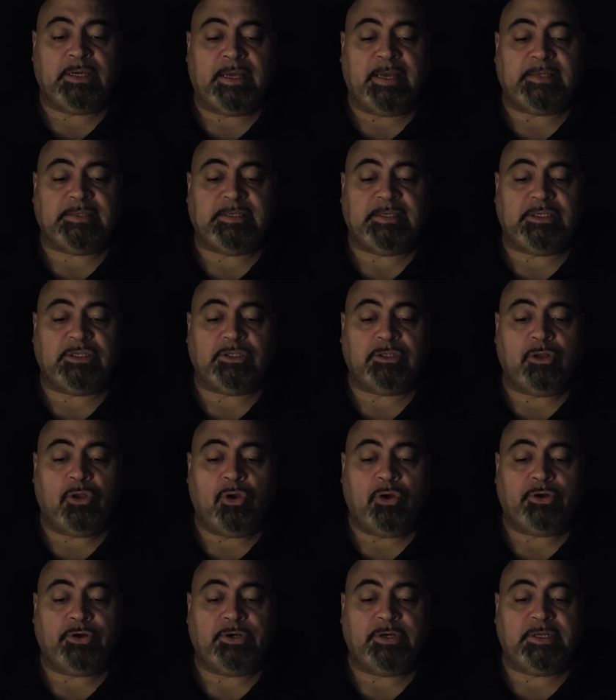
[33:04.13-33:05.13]
as he
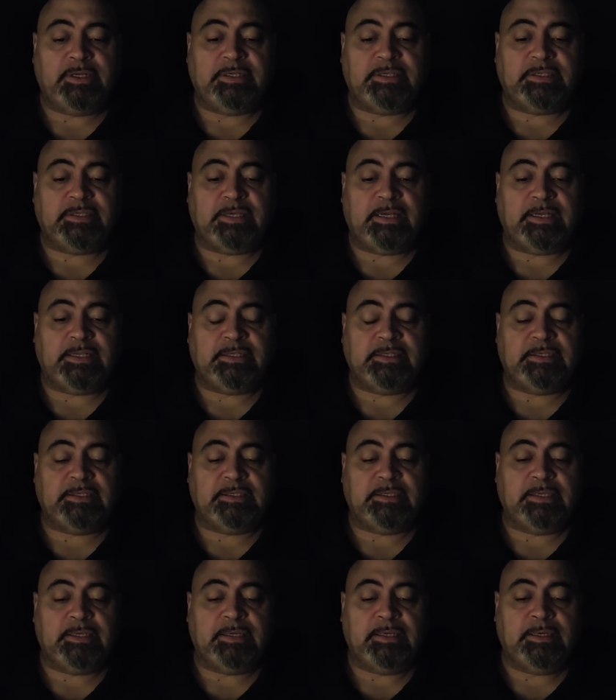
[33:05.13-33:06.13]
slaughtered his
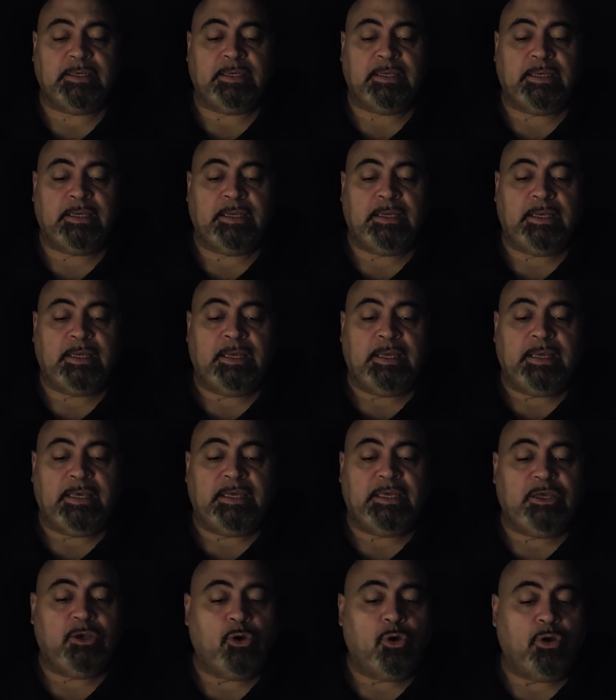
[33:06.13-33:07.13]
sons.
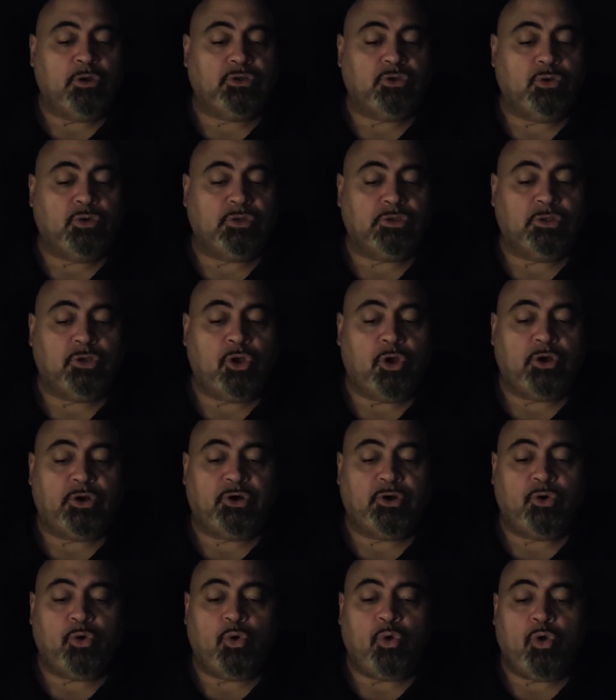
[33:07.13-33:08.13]
He also
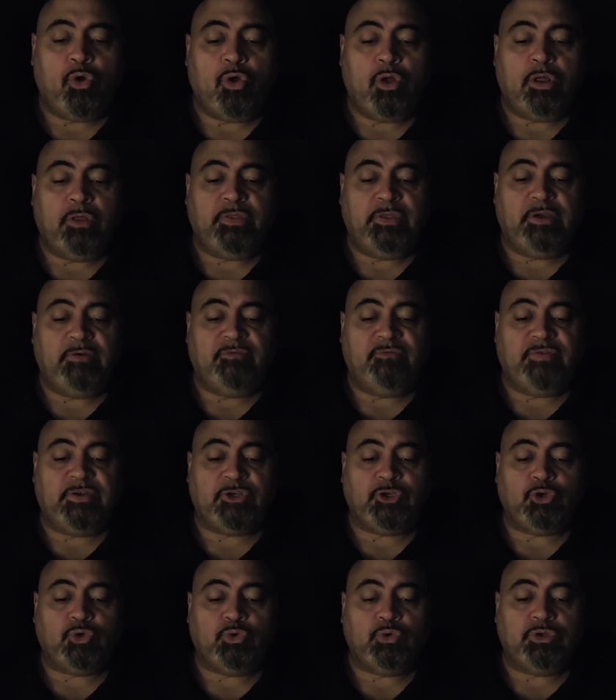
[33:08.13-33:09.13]
slaughtered all the
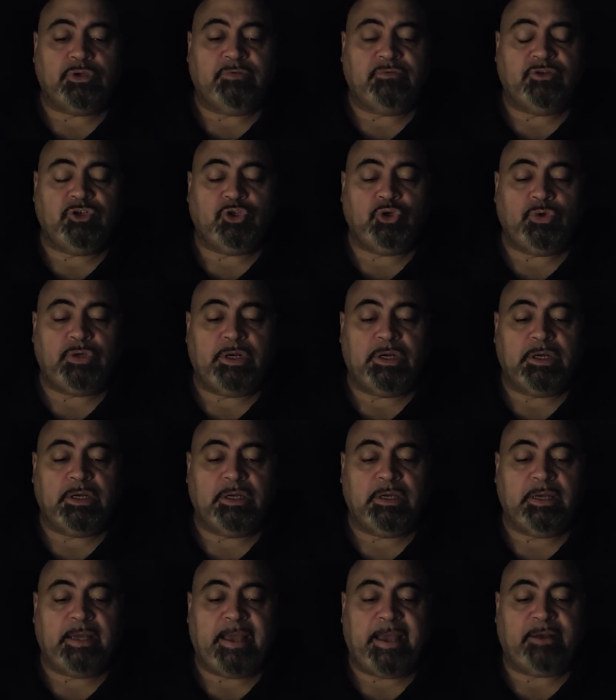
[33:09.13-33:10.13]
officials of Judah
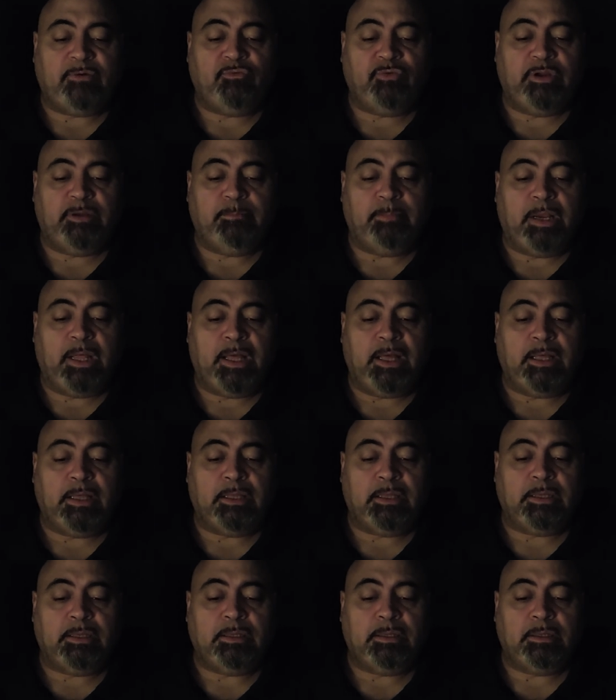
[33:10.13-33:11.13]
at Riblah.
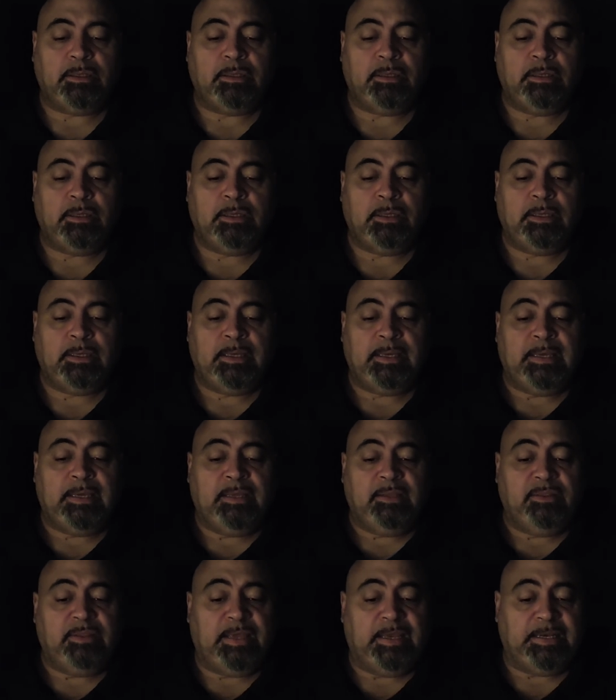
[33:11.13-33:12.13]

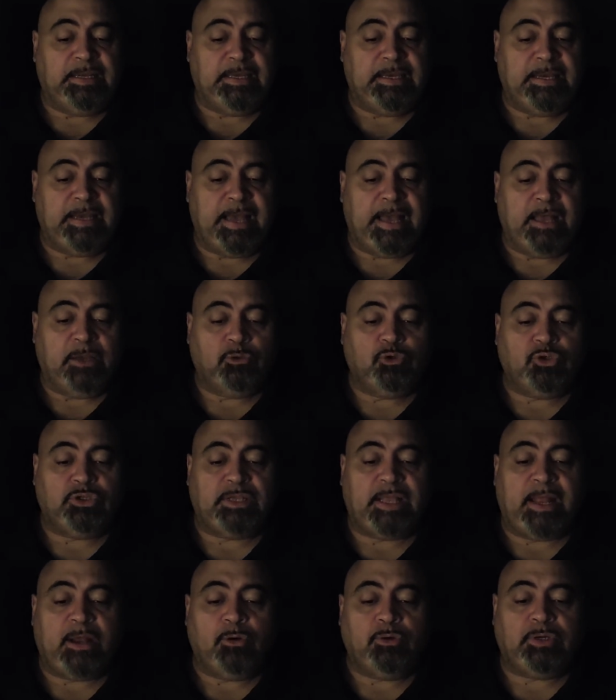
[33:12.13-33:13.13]
Then he
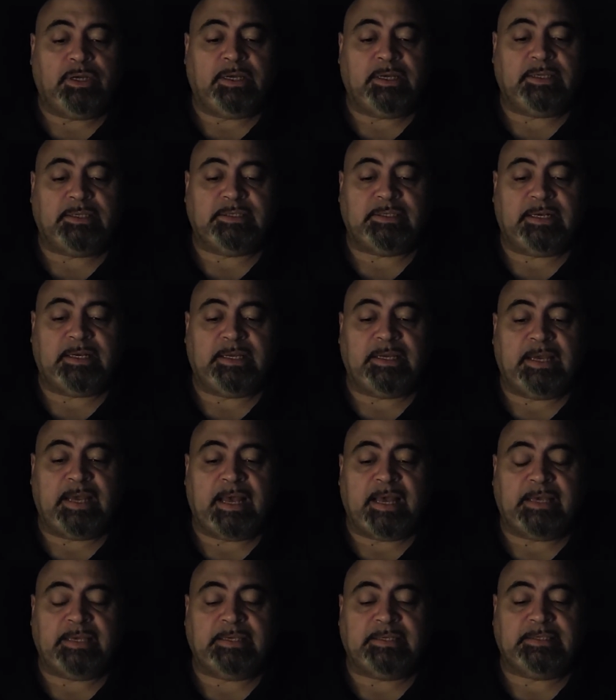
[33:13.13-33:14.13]
gouged out
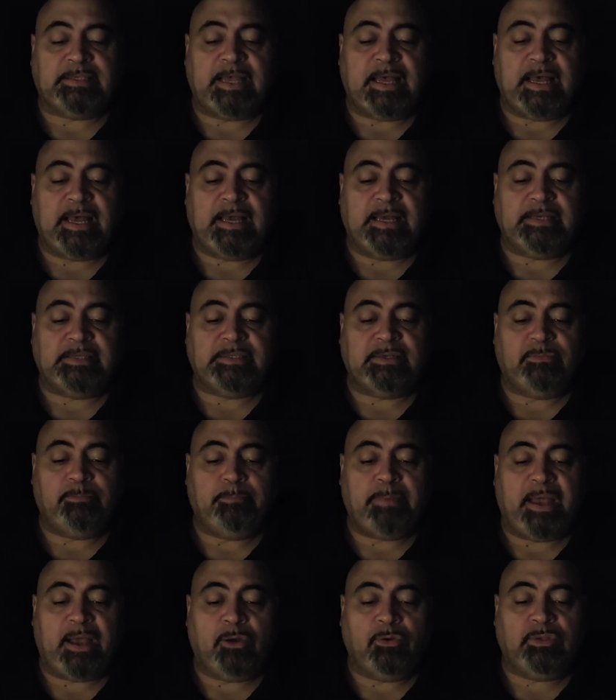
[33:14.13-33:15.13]
Zedekiah's eyes and
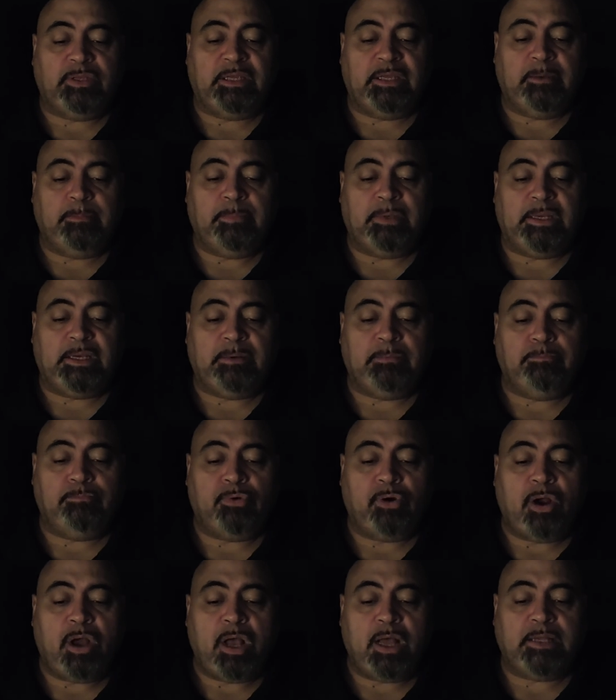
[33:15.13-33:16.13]
bound him in
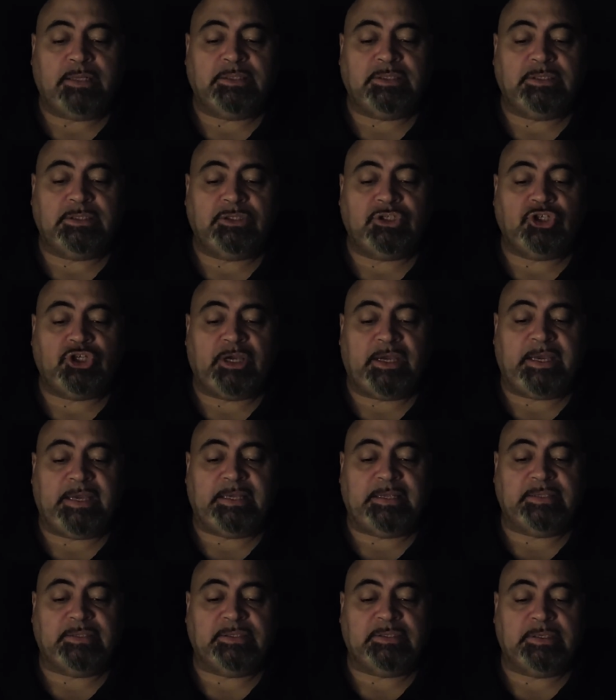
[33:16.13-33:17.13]
bronze
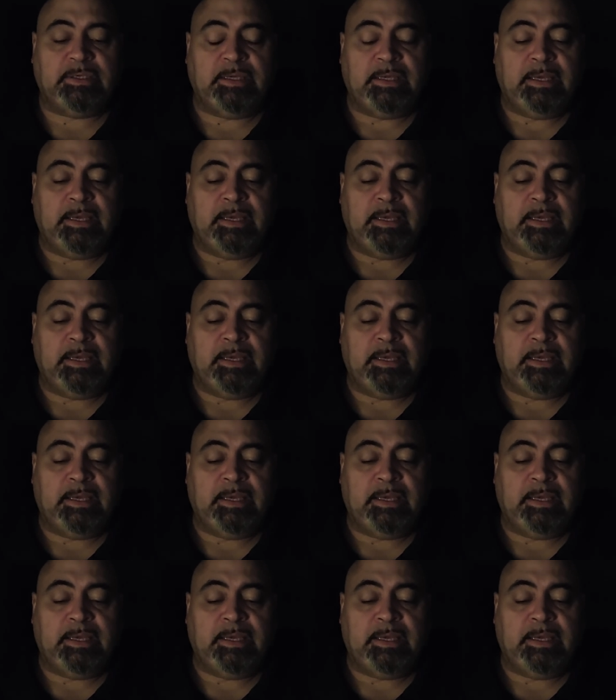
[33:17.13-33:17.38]
chains,